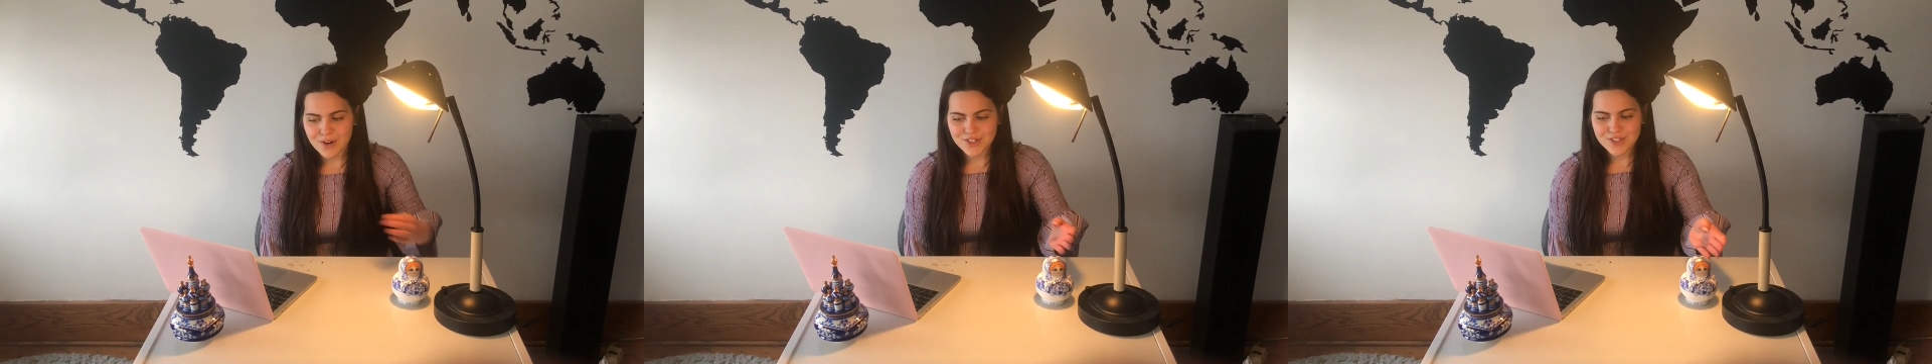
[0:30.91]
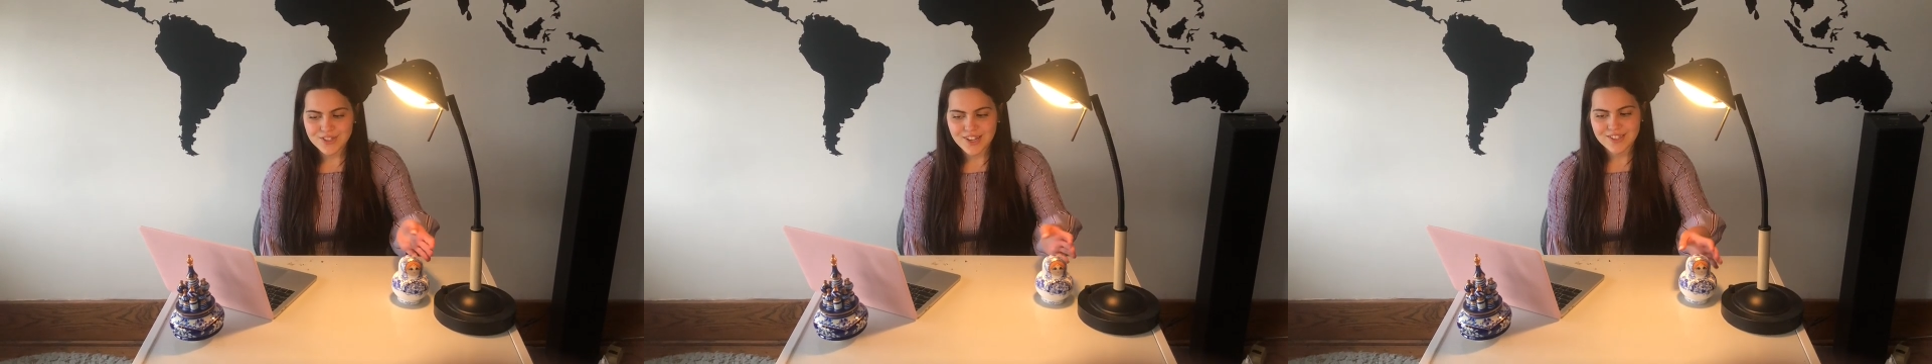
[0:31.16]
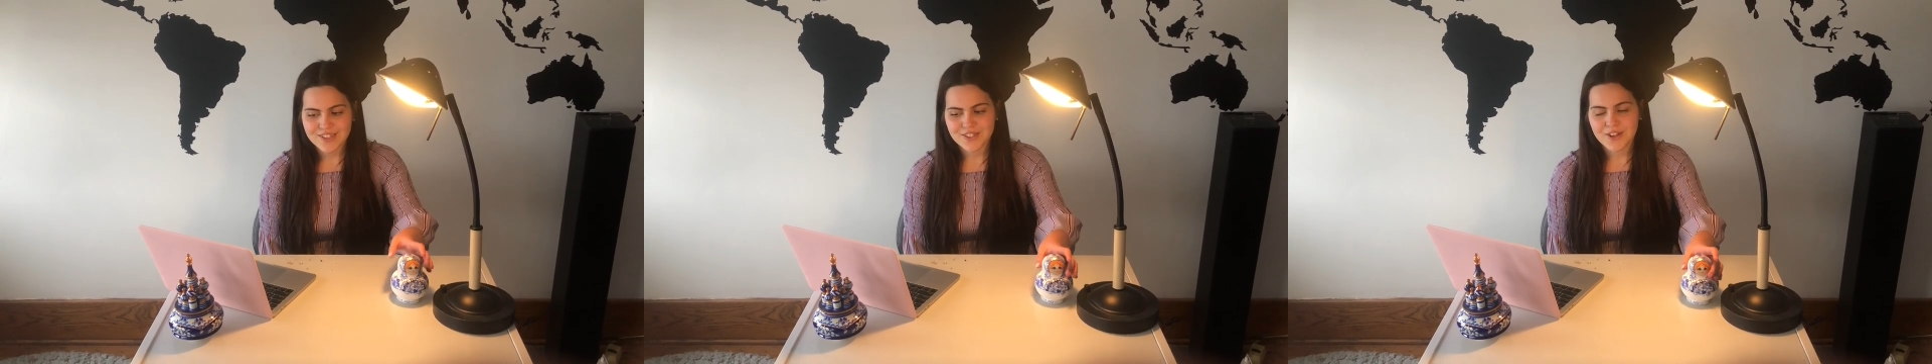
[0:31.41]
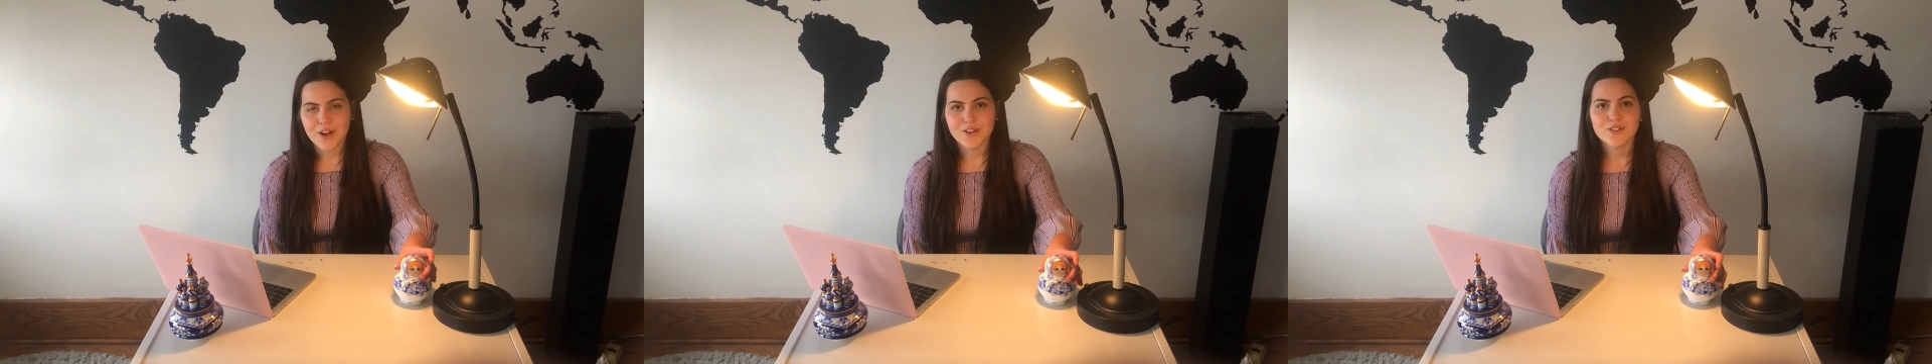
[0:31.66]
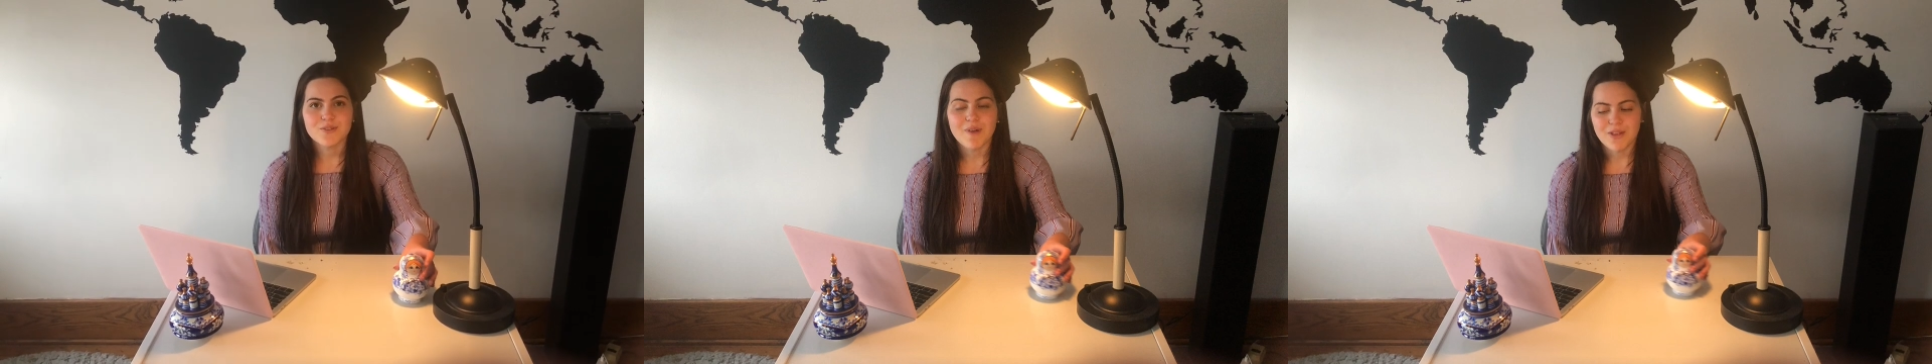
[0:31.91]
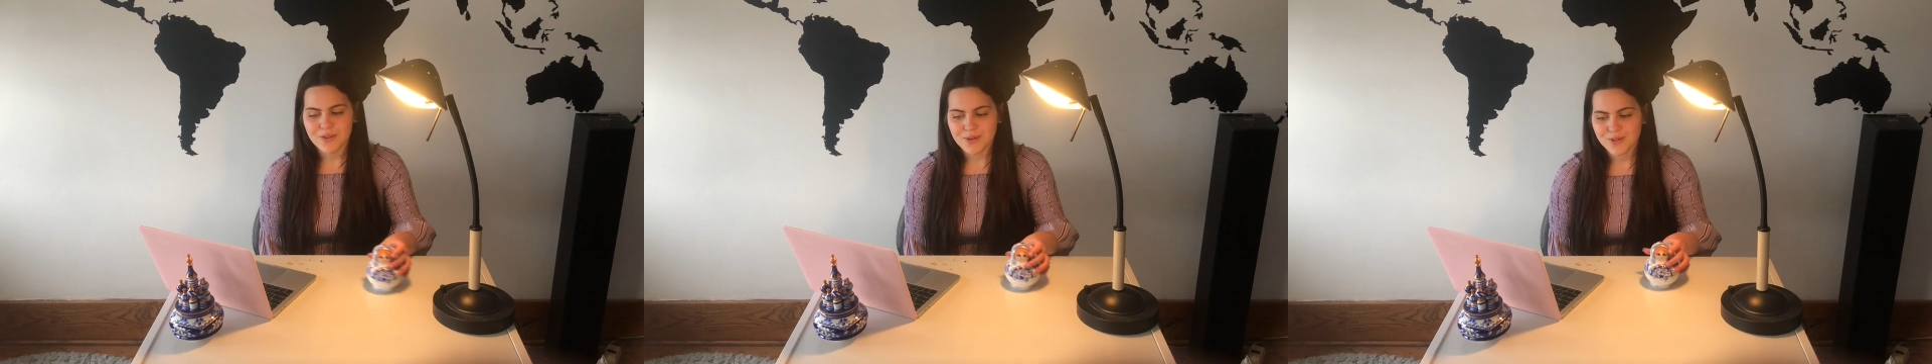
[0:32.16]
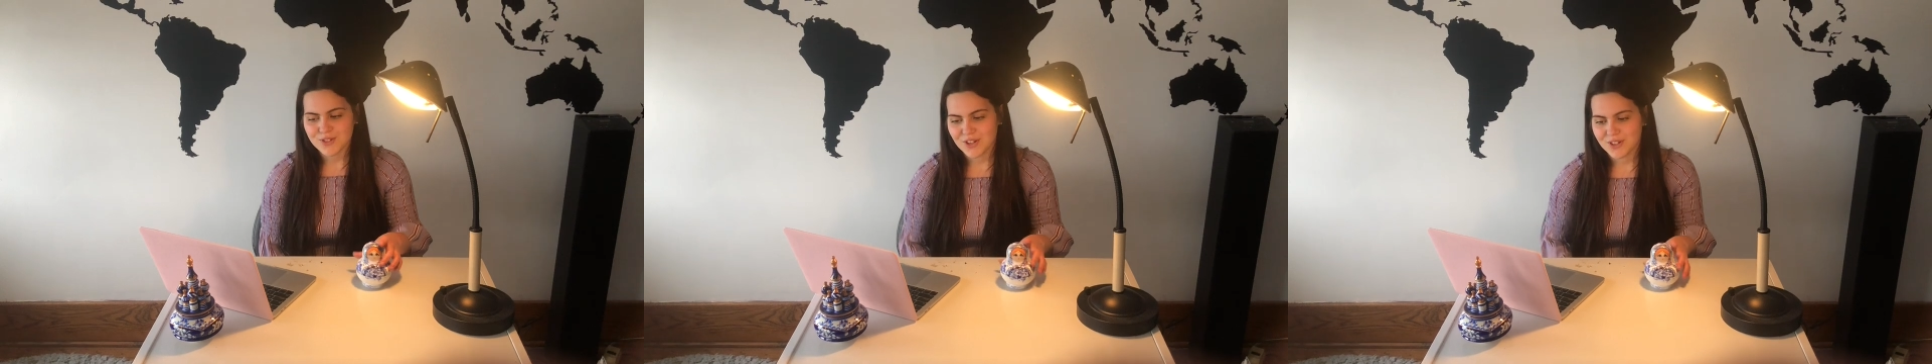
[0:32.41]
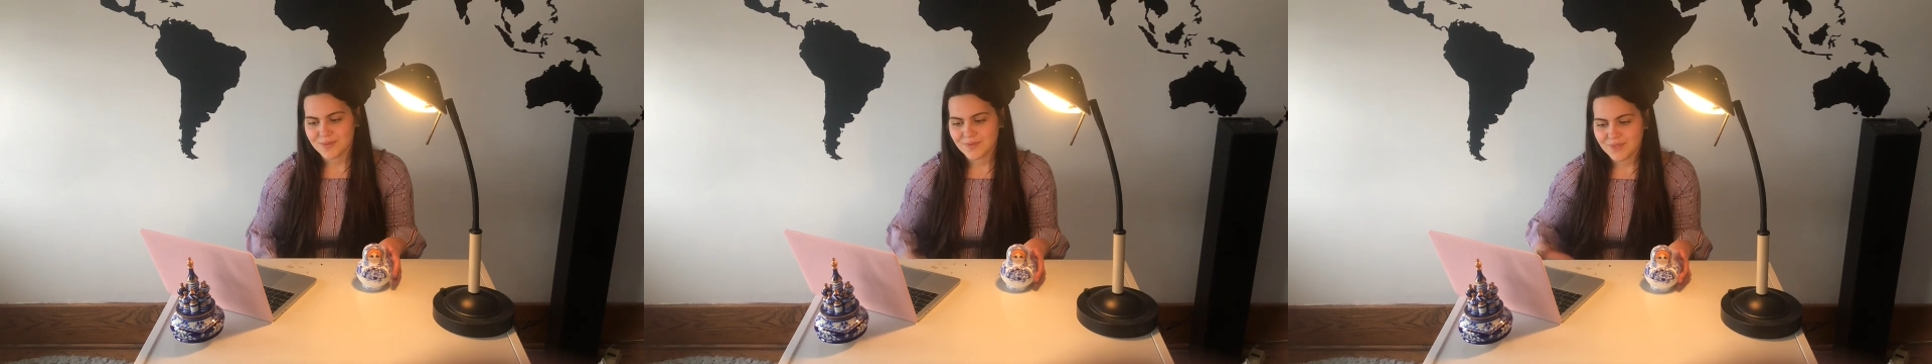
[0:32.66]
Russian nesting dolls or
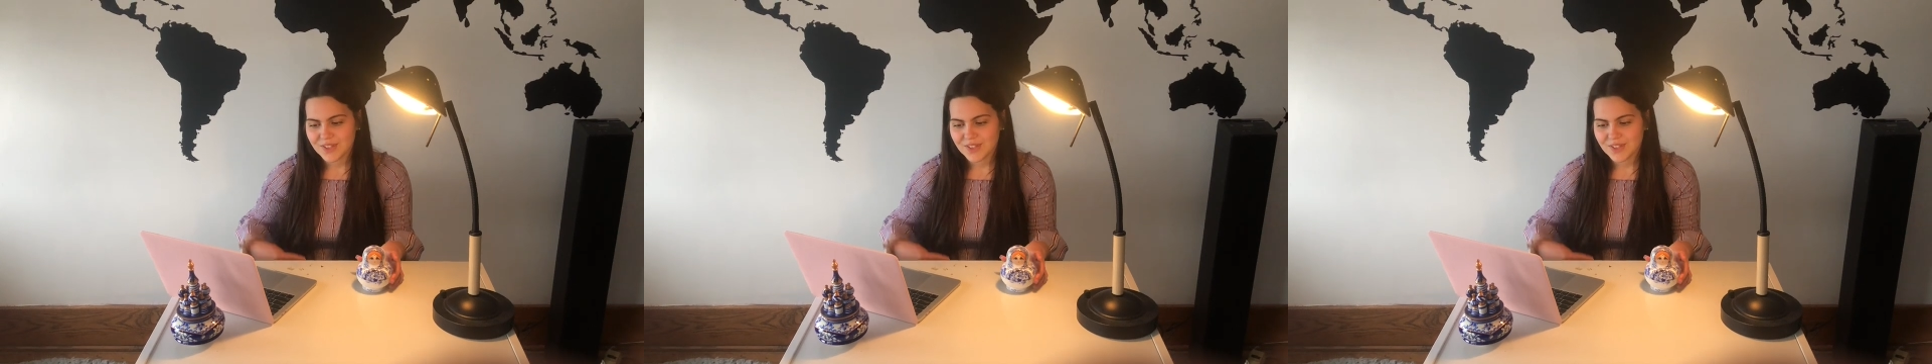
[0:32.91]
matryoshka.